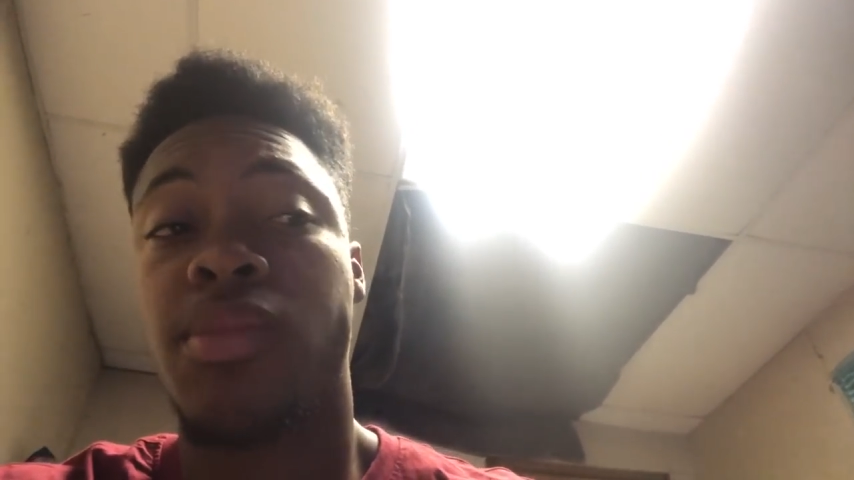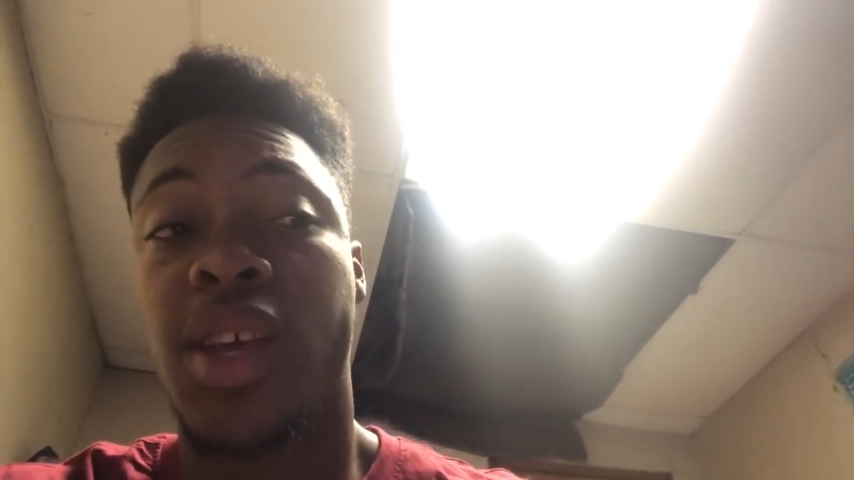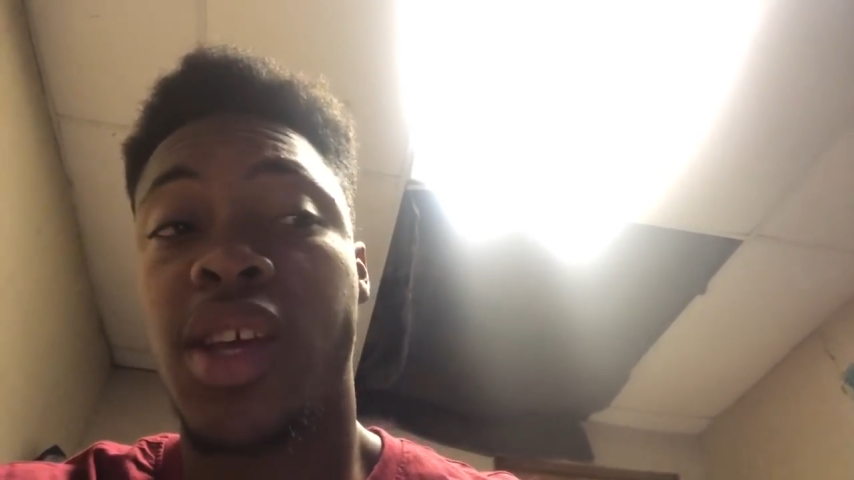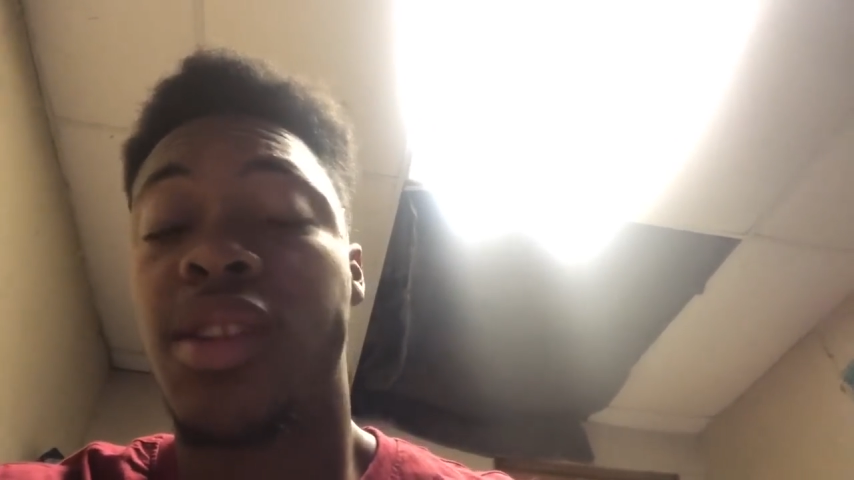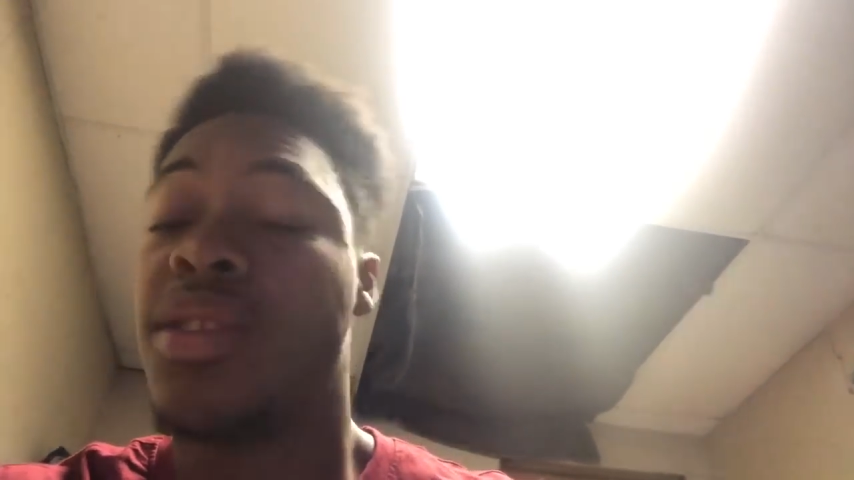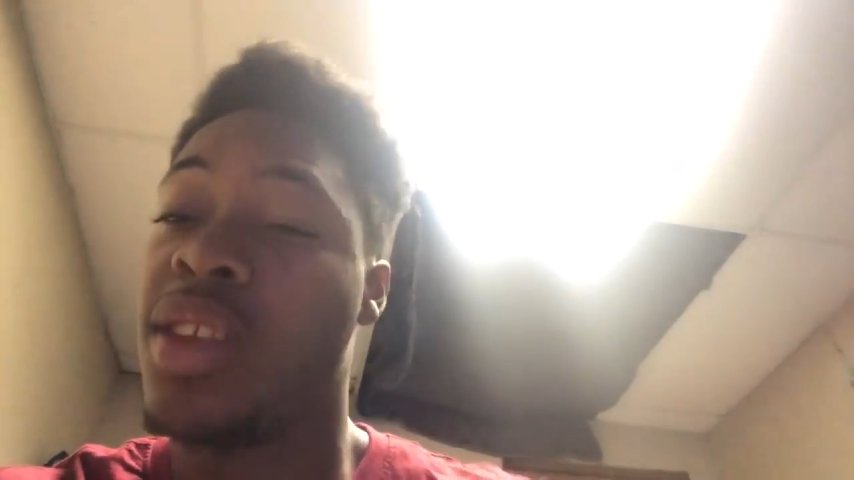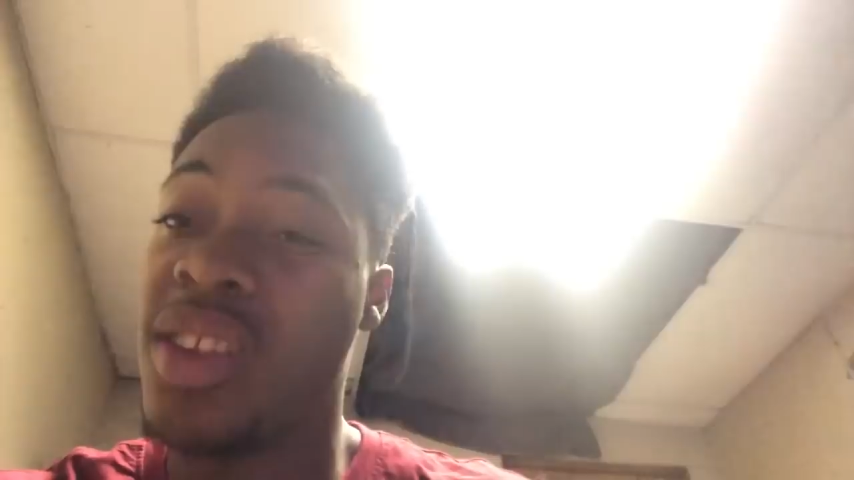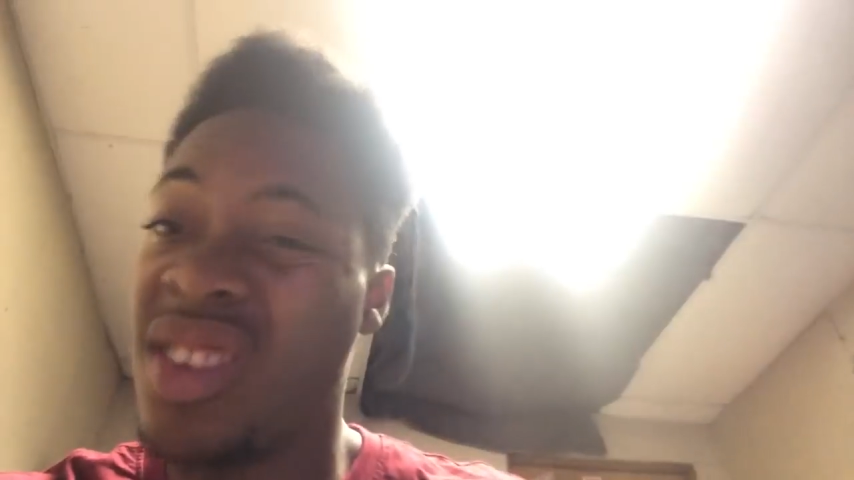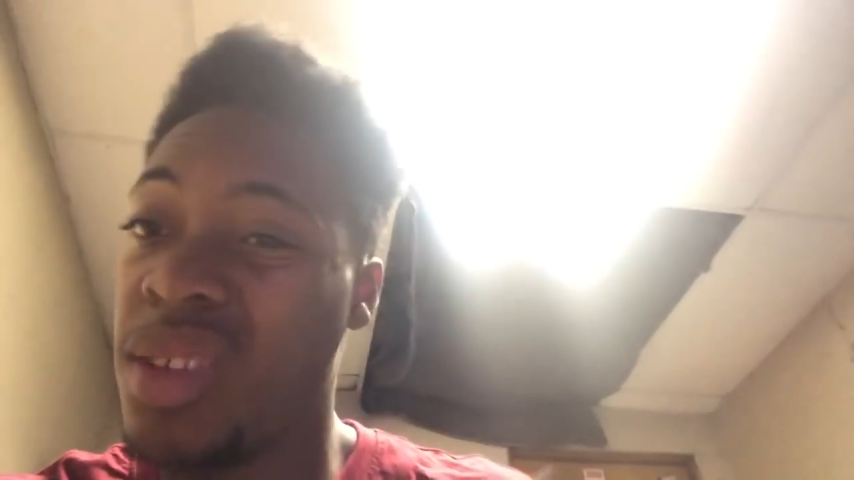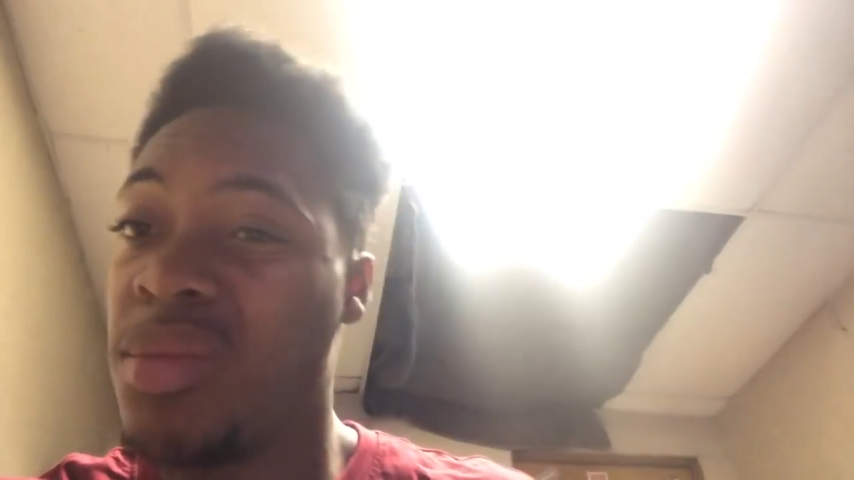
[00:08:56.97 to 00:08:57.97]
that
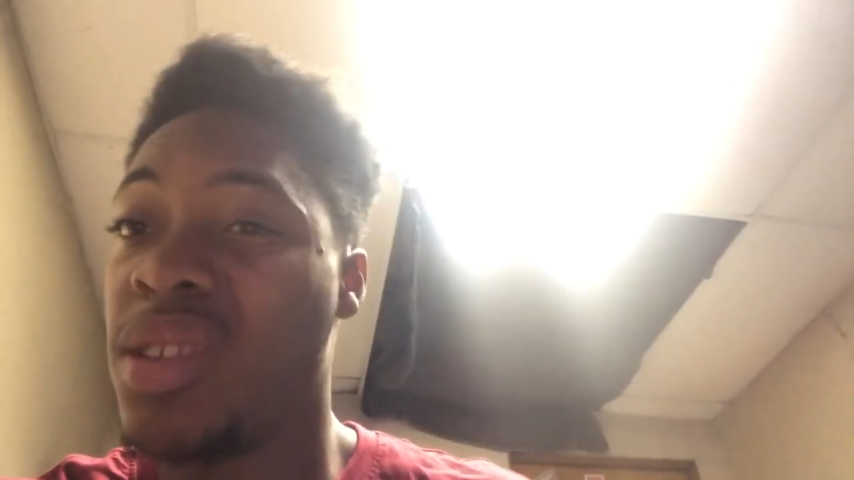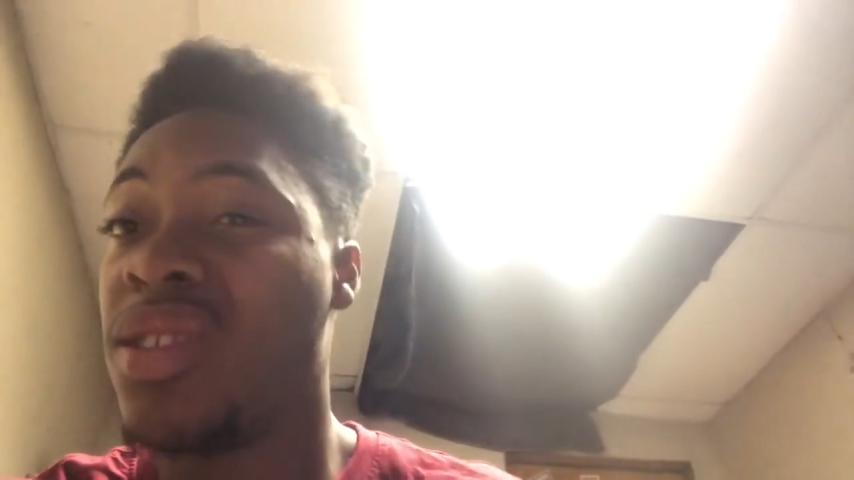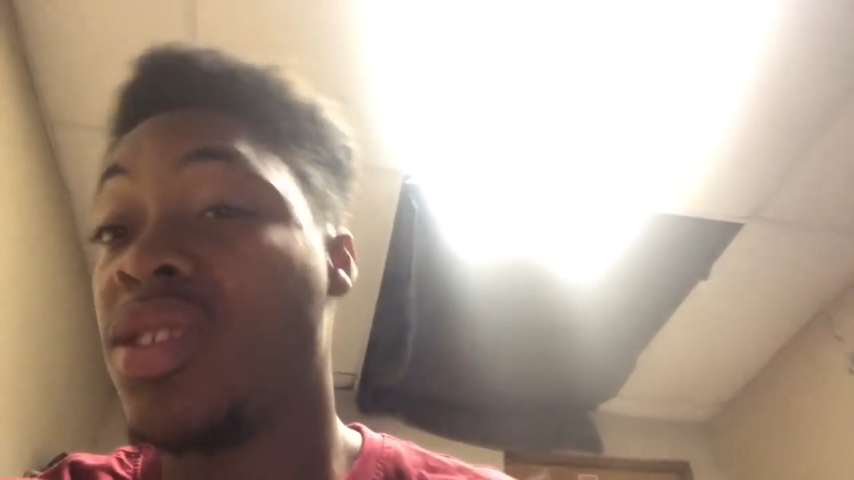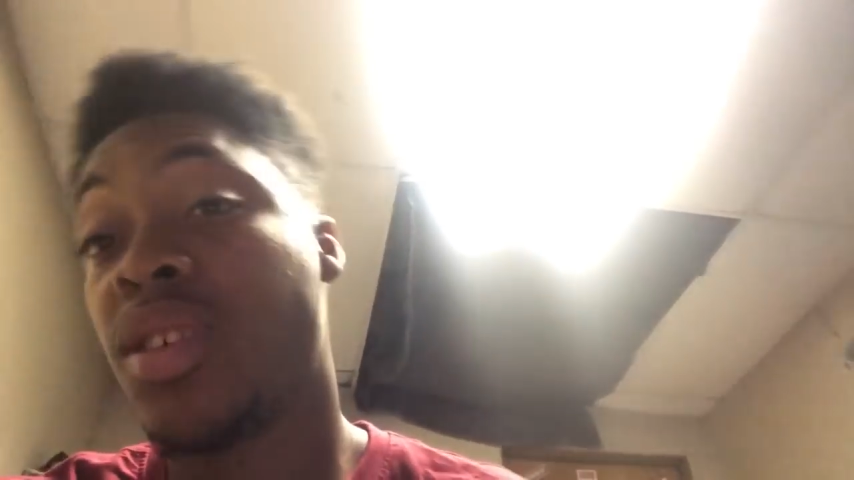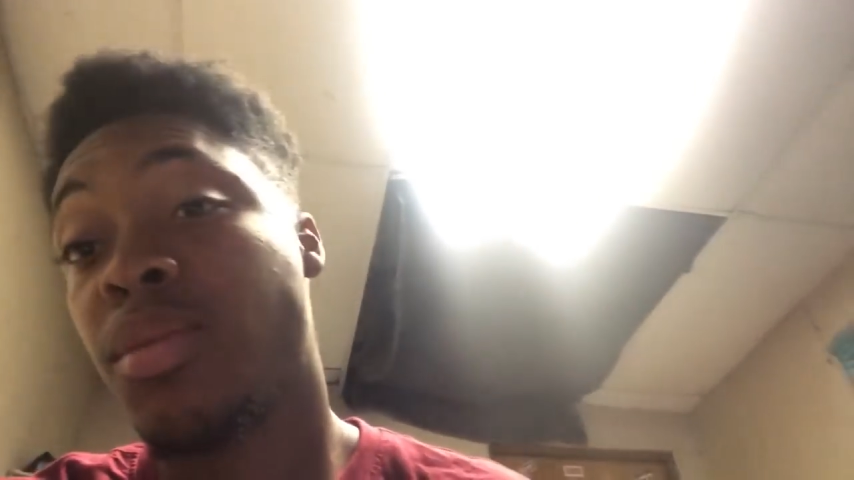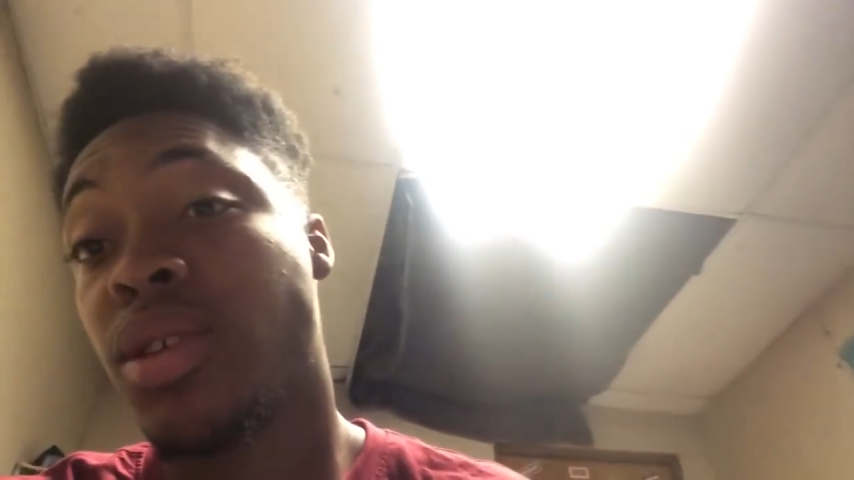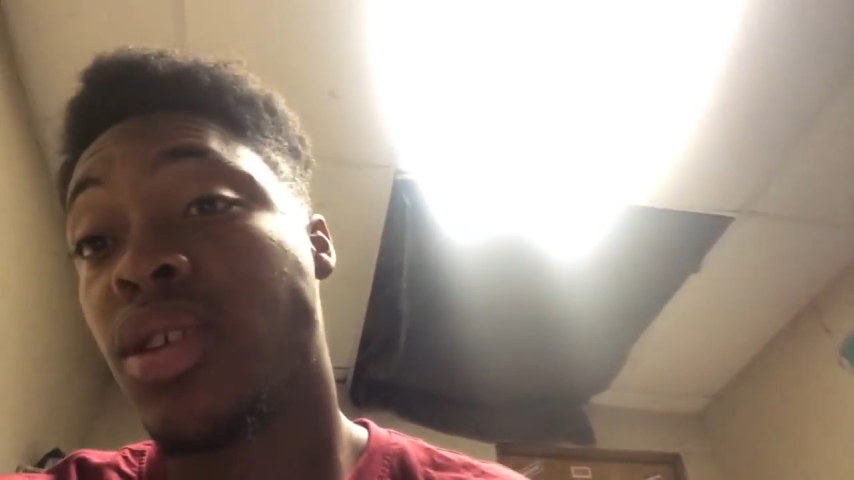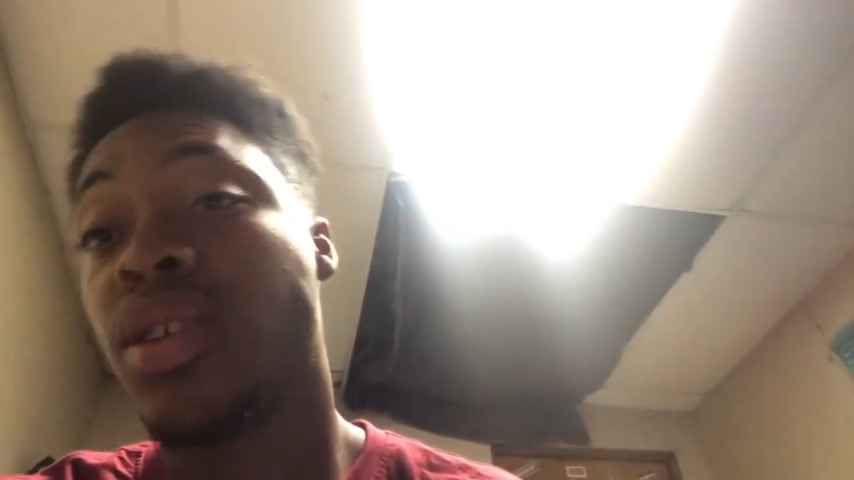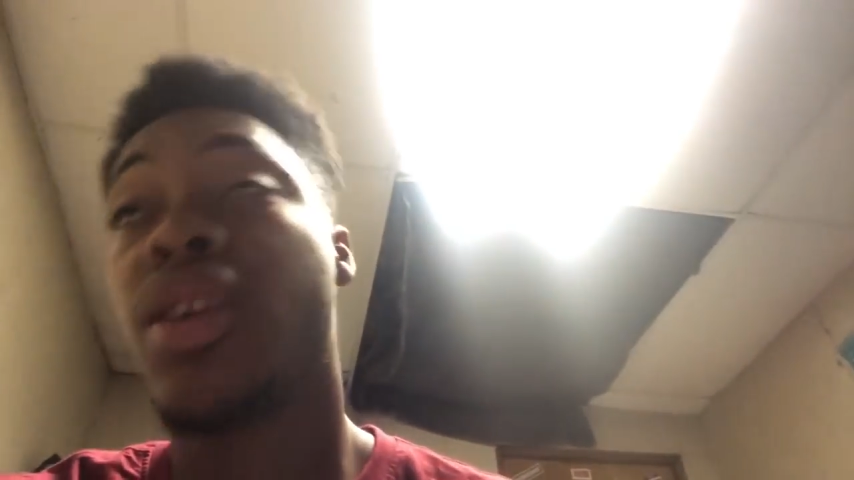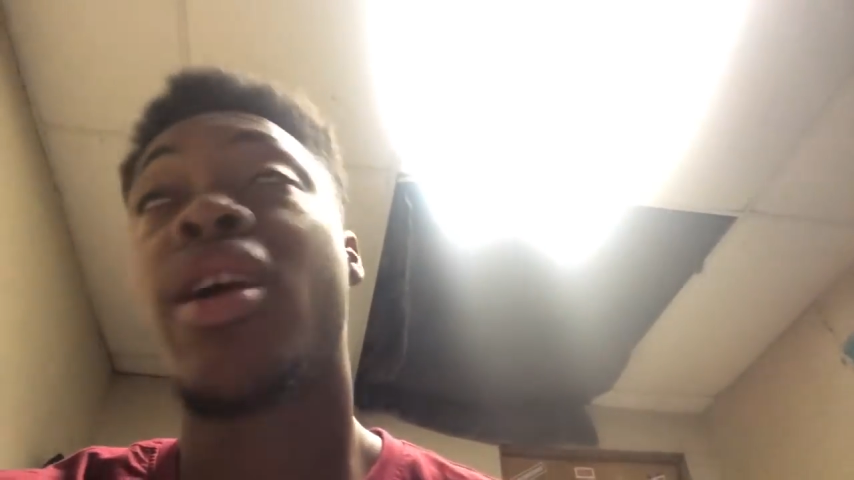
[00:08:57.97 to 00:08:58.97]
did something
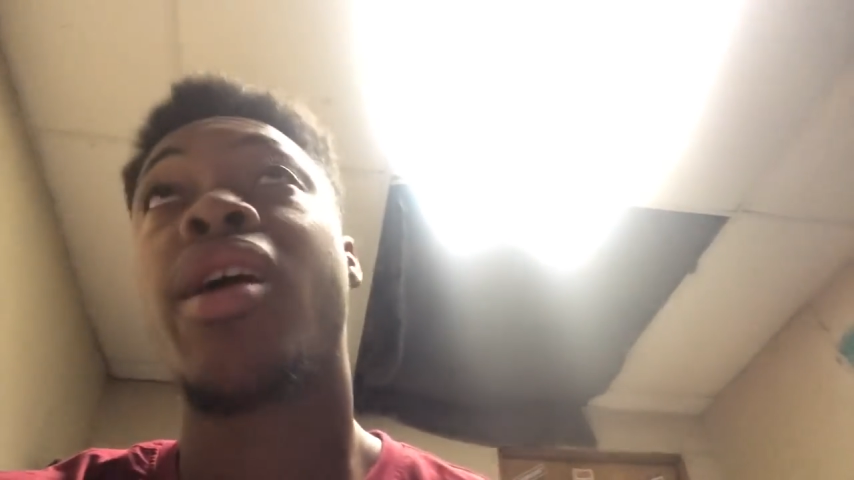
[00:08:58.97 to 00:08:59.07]
similar,